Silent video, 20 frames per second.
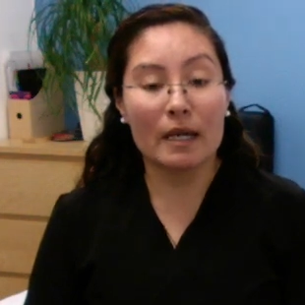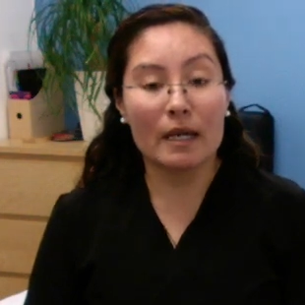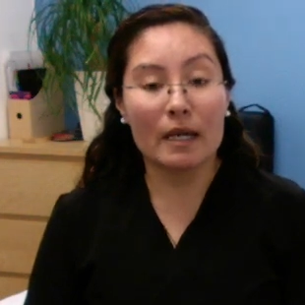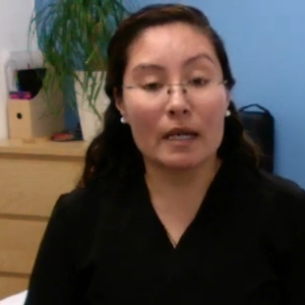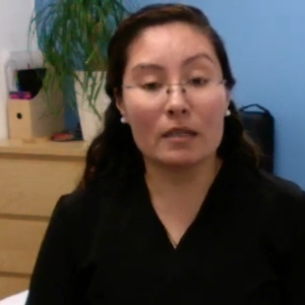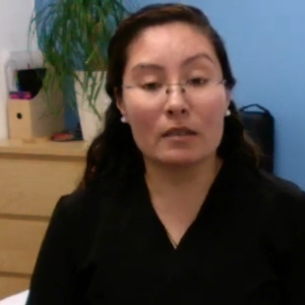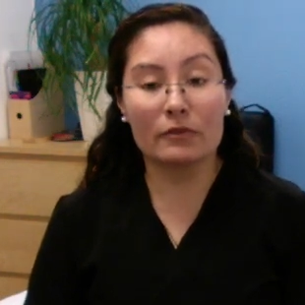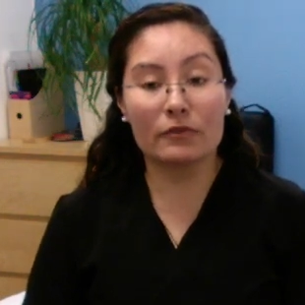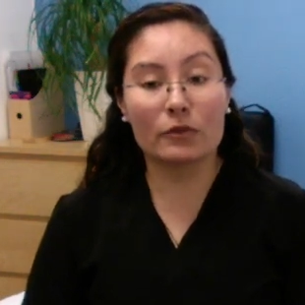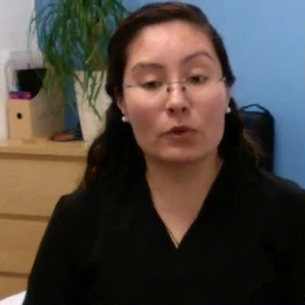
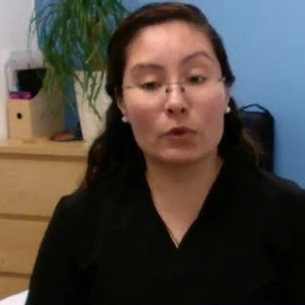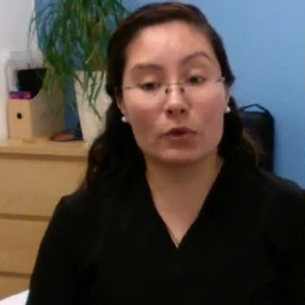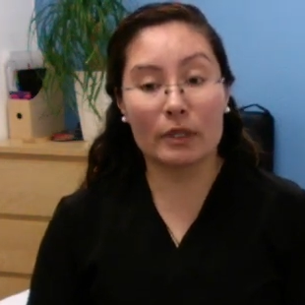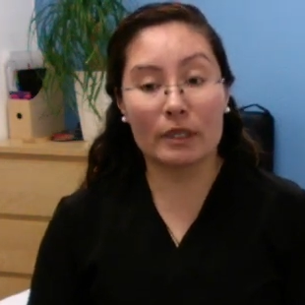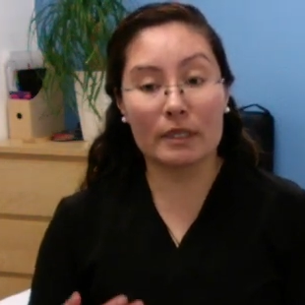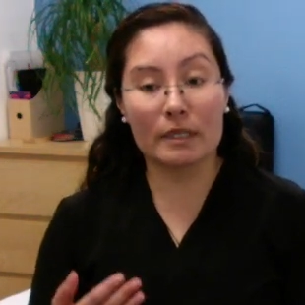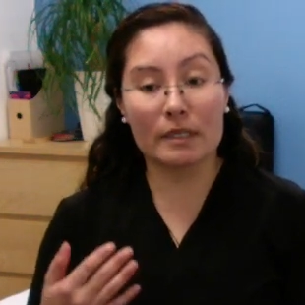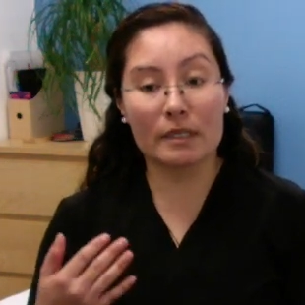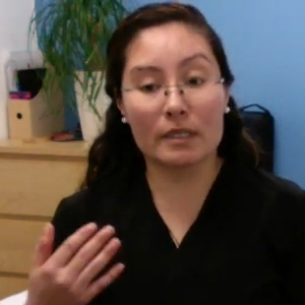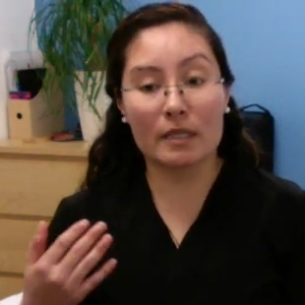And of
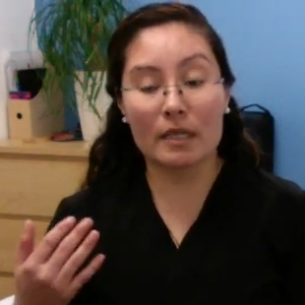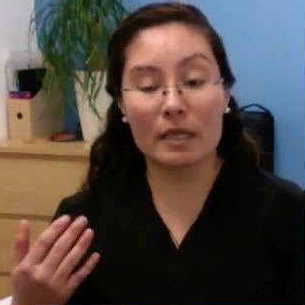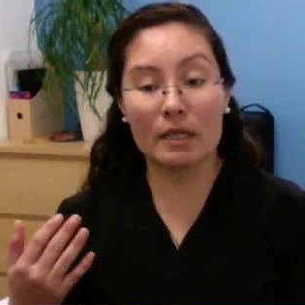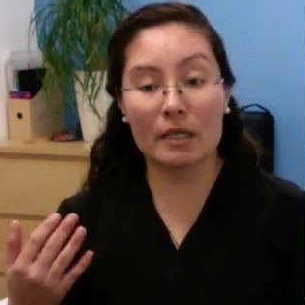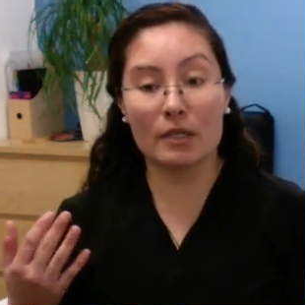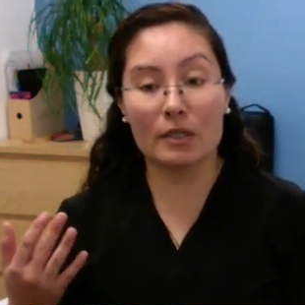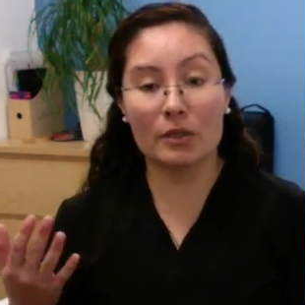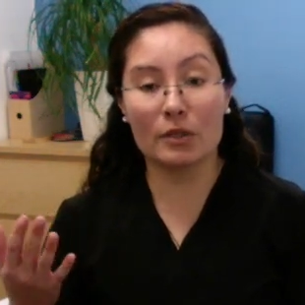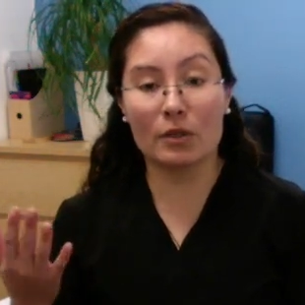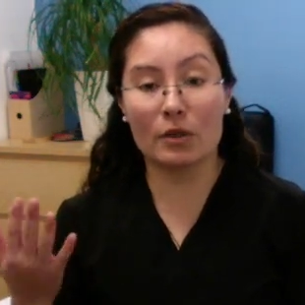course,
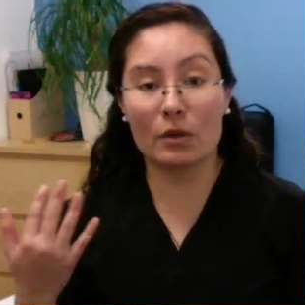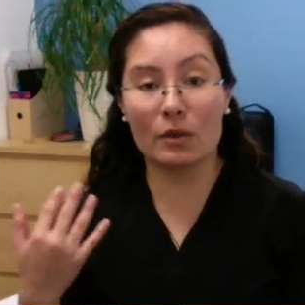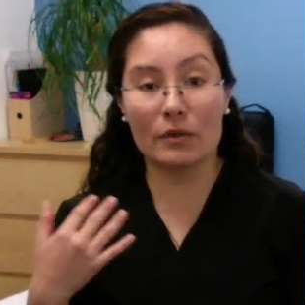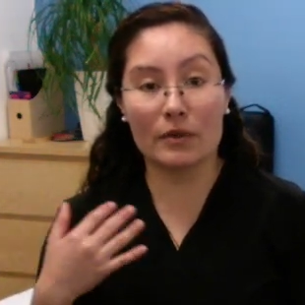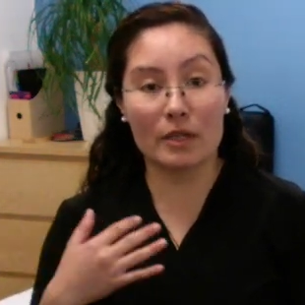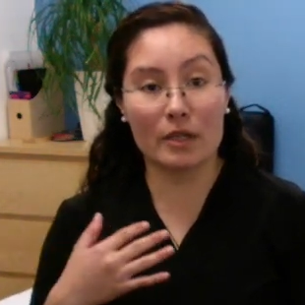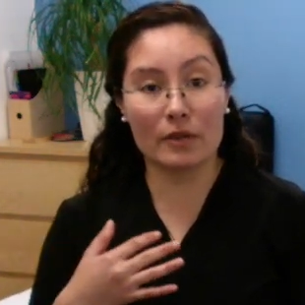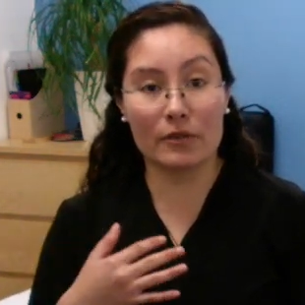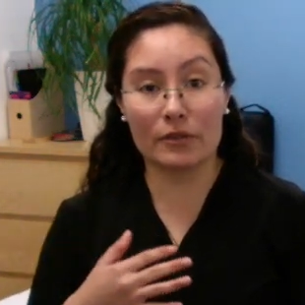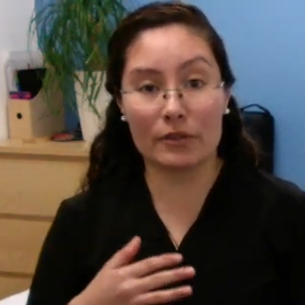the
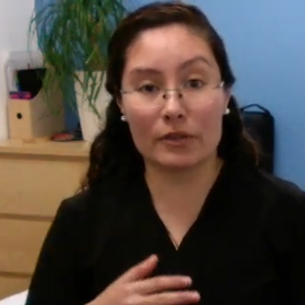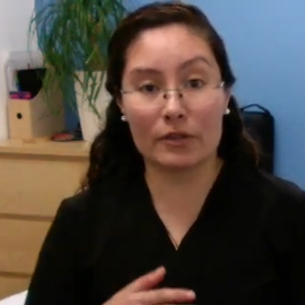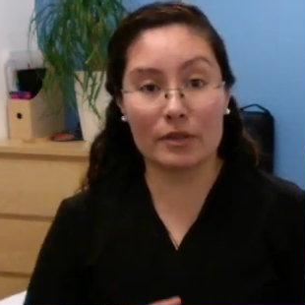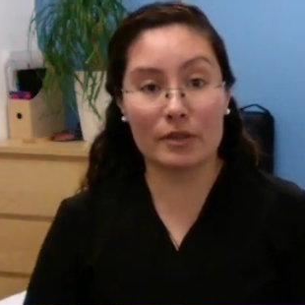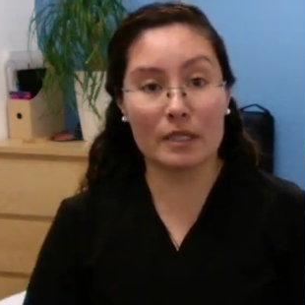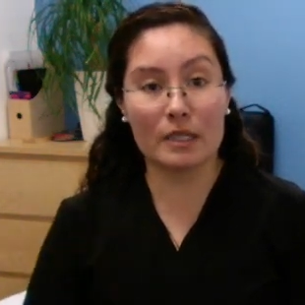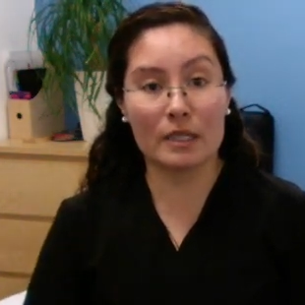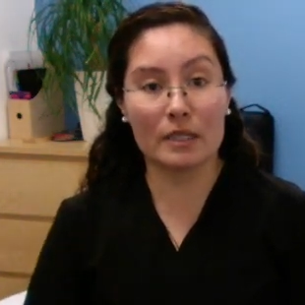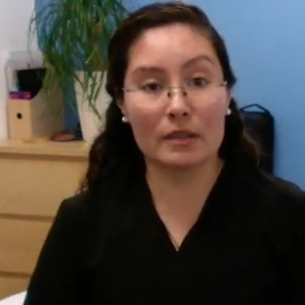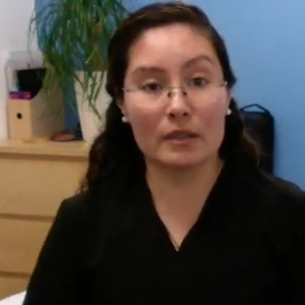
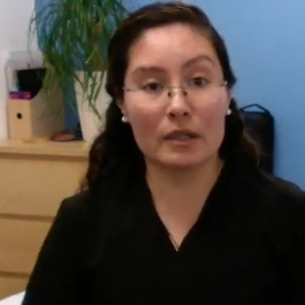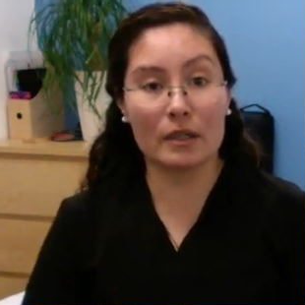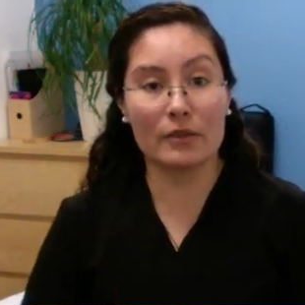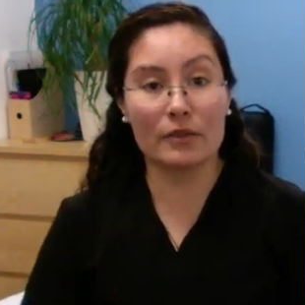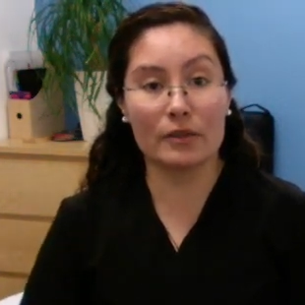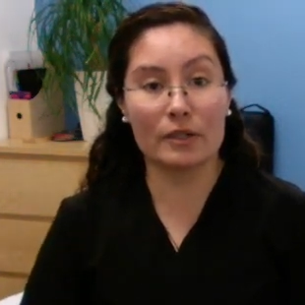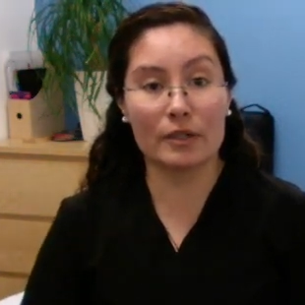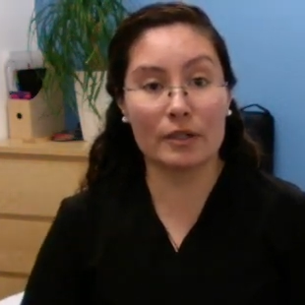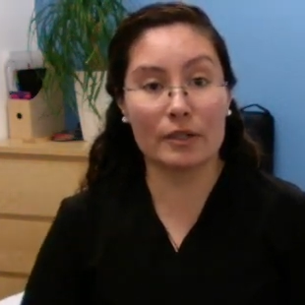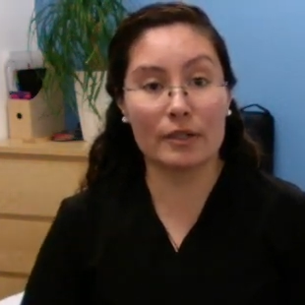
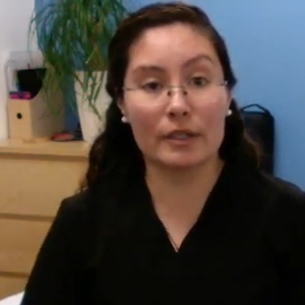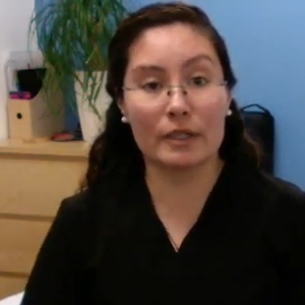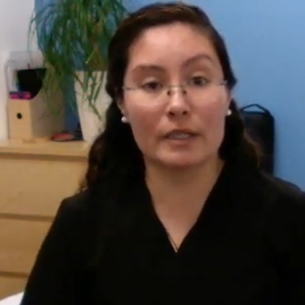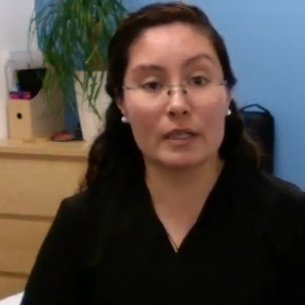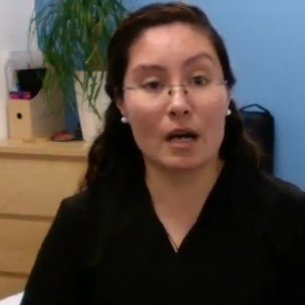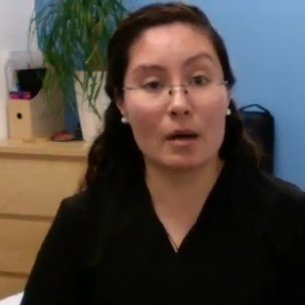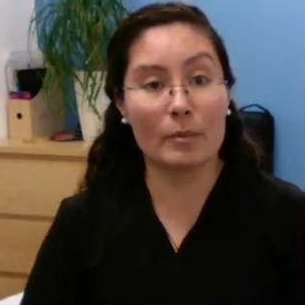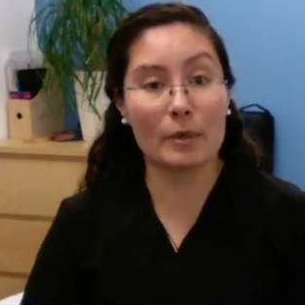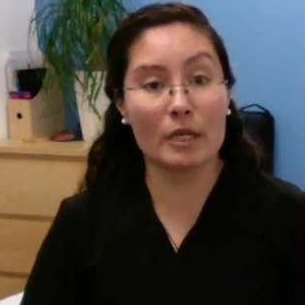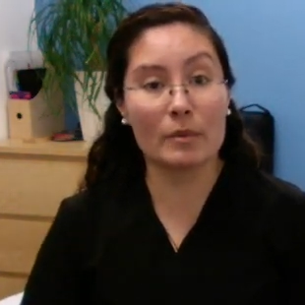other
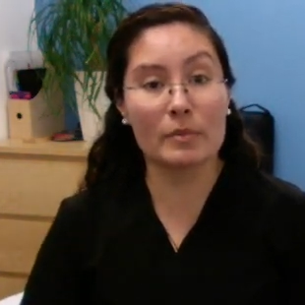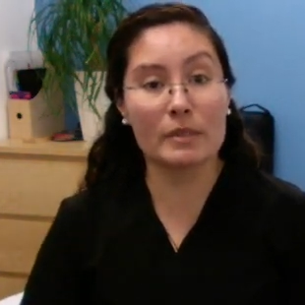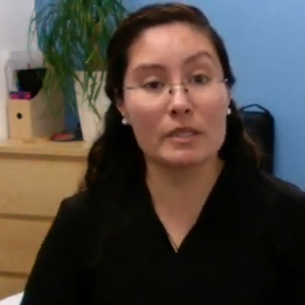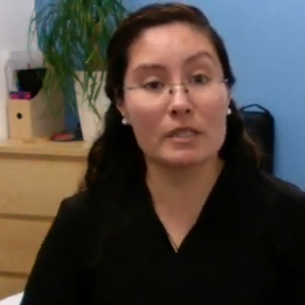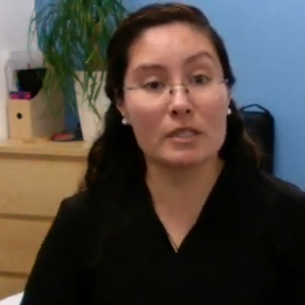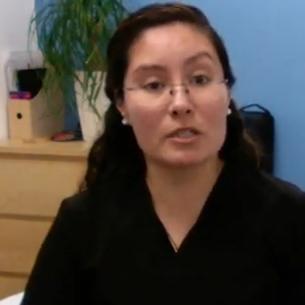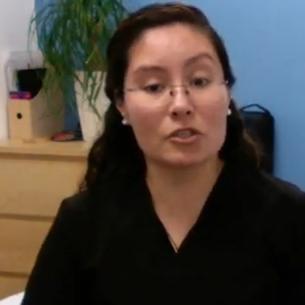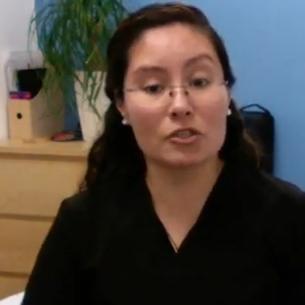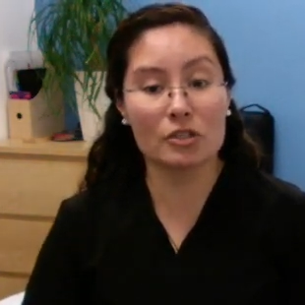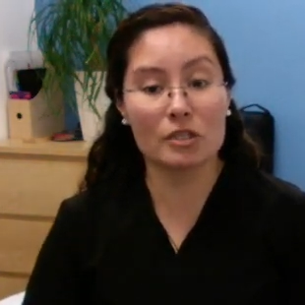ergonomic
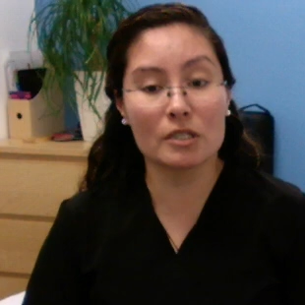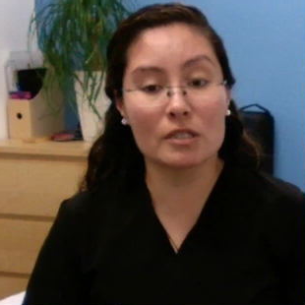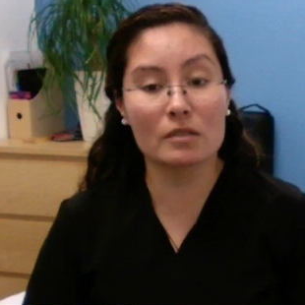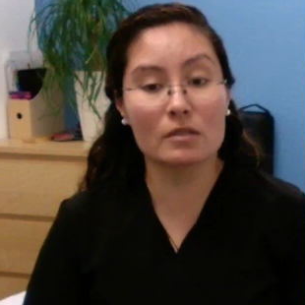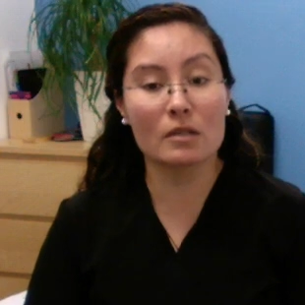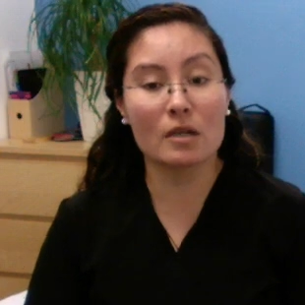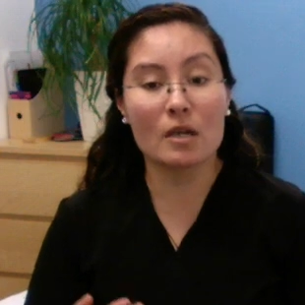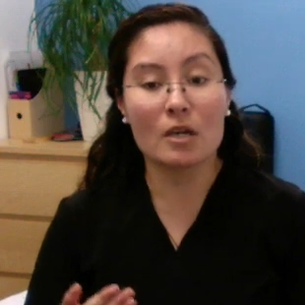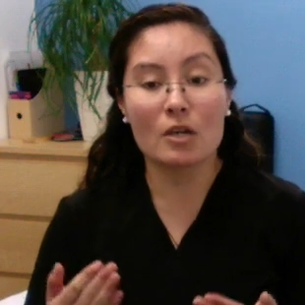positions.